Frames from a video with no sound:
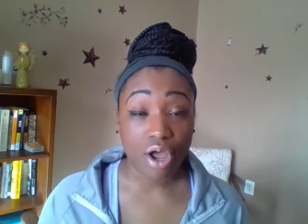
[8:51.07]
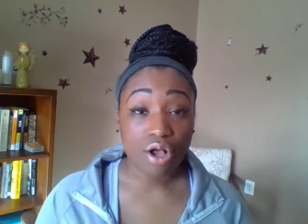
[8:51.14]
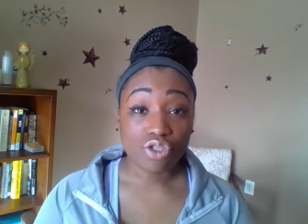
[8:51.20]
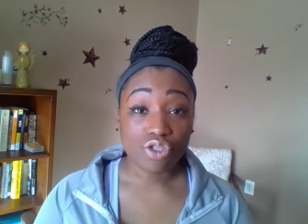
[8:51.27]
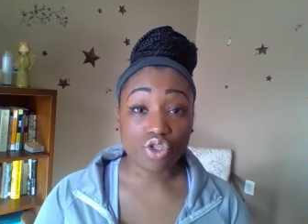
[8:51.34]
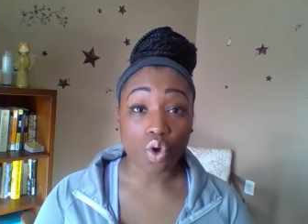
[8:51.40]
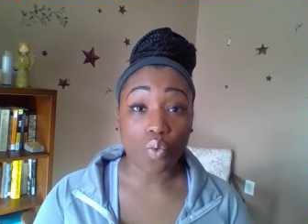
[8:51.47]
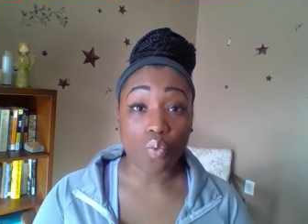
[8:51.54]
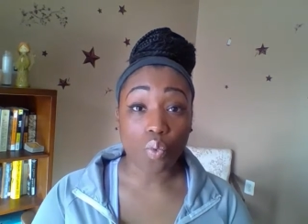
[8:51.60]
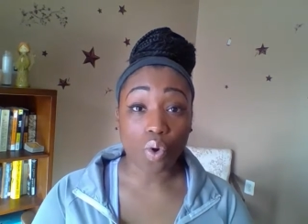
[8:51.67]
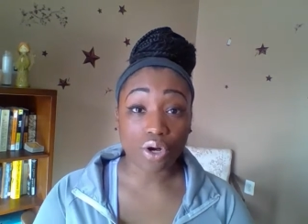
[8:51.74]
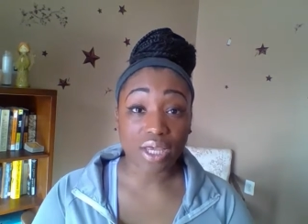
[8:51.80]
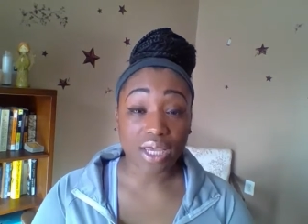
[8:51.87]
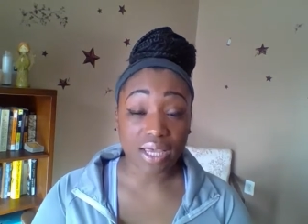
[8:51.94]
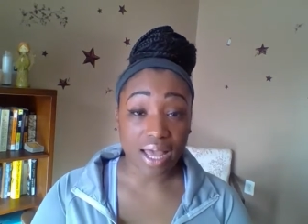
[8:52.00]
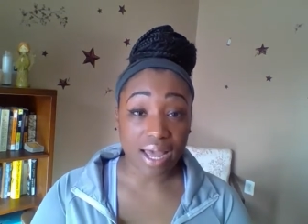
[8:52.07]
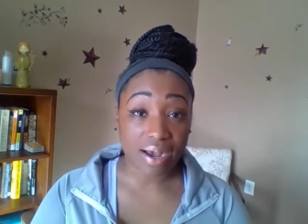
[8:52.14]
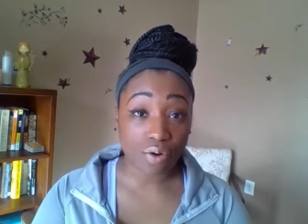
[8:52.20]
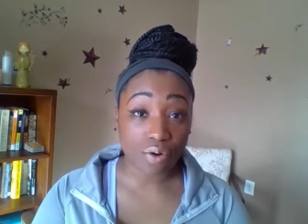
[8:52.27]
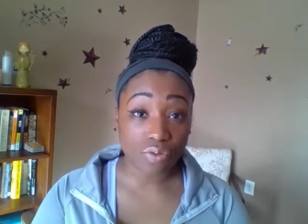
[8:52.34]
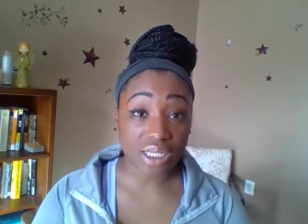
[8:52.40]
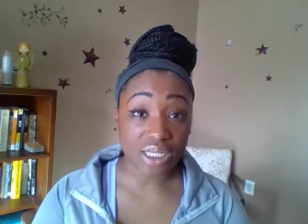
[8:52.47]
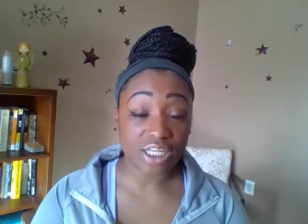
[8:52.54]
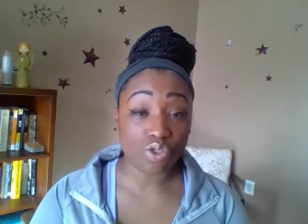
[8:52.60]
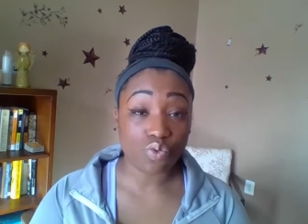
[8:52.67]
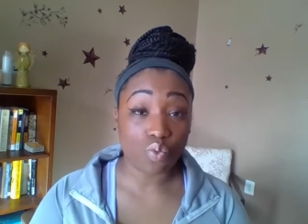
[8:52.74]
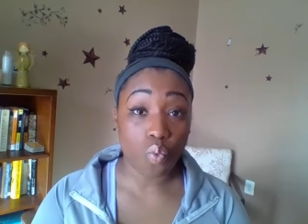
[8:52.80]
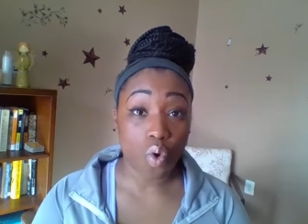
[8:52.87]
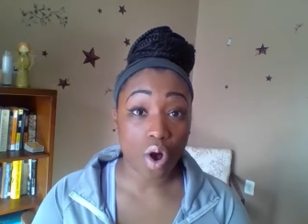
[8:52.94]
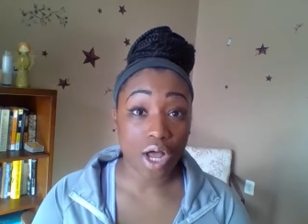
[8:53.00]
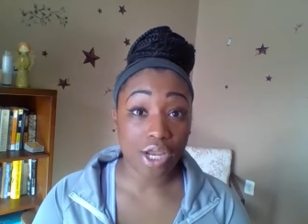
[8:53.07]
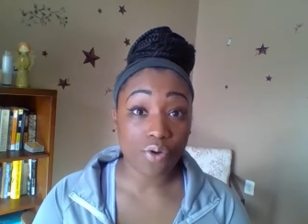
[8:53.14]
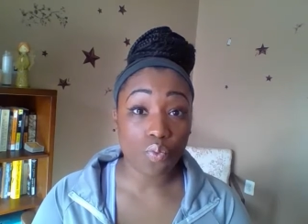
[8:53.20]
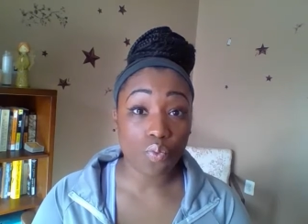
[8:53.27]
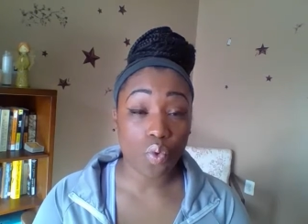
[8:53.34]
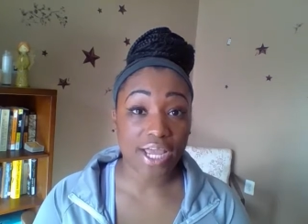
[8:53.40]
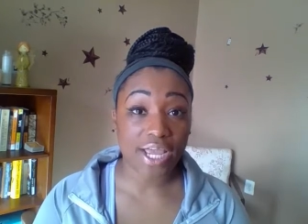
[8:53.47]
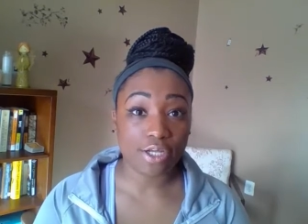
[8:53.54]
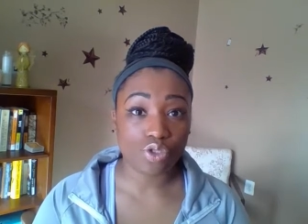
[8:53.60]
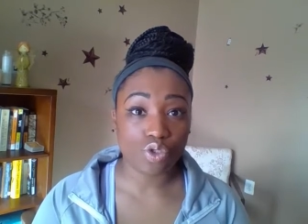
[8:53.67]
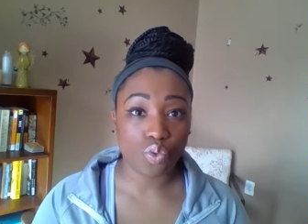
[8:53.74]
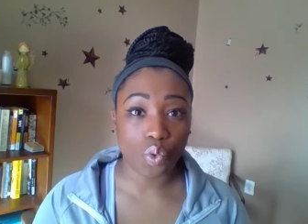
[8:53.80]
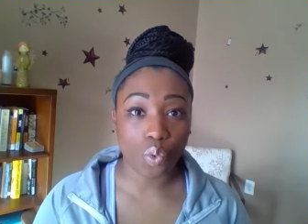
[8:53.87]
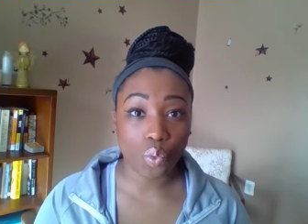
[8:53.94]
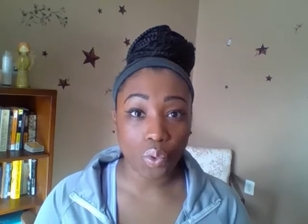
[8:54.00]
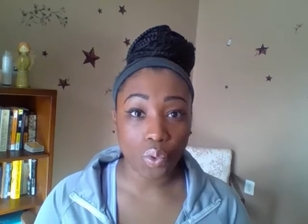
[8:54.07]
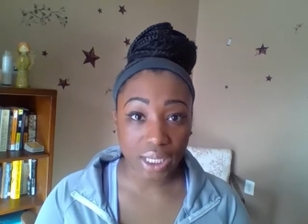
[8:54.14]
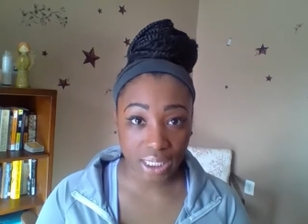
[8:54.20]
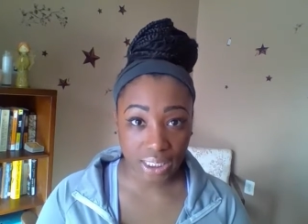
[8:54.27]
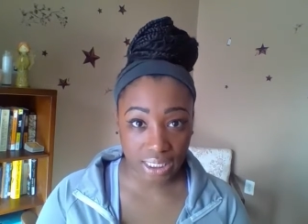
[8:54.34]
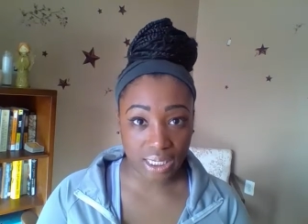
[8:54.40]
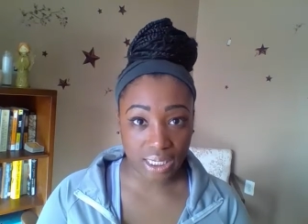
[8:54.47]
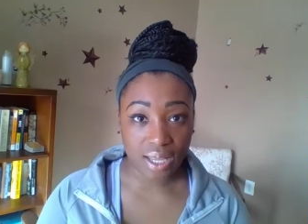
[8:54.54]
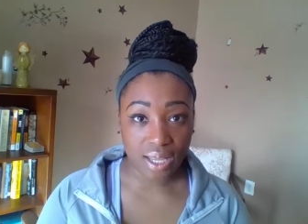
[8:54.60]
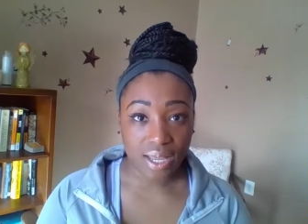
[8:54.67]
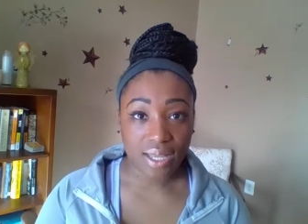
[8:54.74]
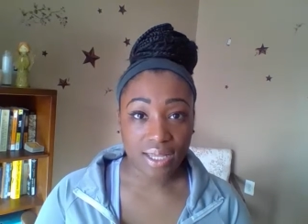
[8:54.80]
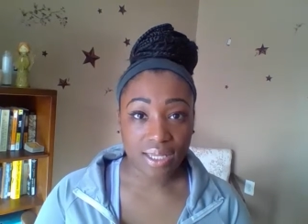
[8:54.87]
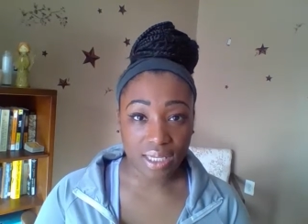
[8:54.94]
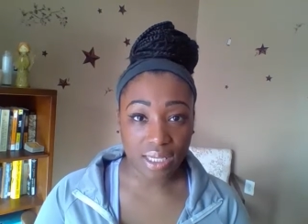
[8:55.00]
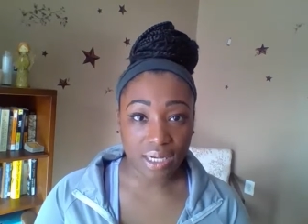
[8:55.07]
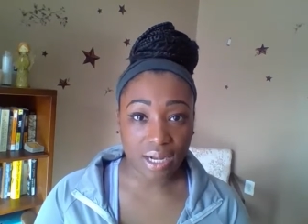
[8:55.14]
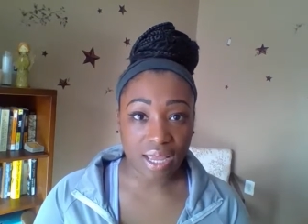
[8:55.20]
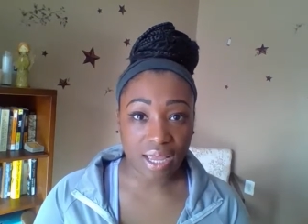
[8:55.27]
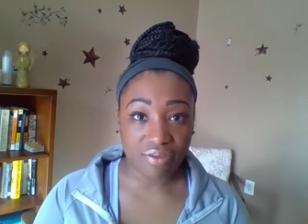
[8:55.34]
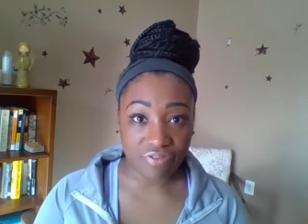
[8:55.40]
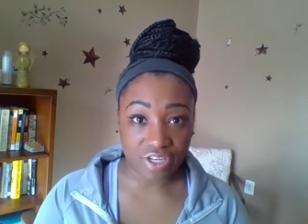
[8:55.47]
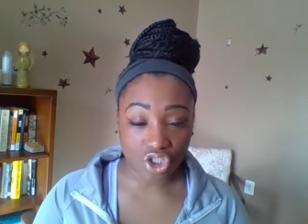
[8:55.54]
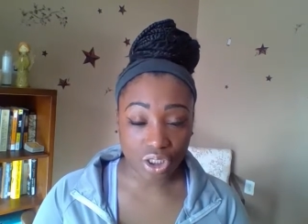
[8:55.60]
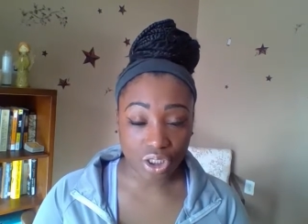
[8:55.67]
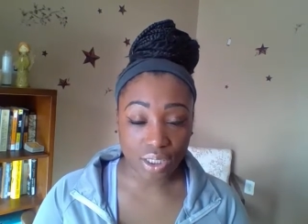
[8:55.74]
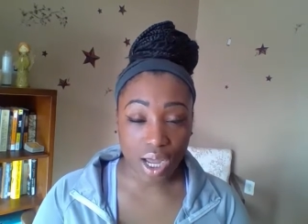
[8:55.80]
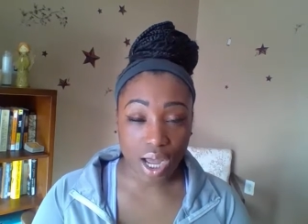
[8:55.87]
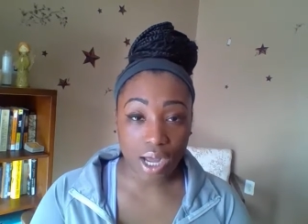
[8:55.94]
So working out is one way to quickly get a vision.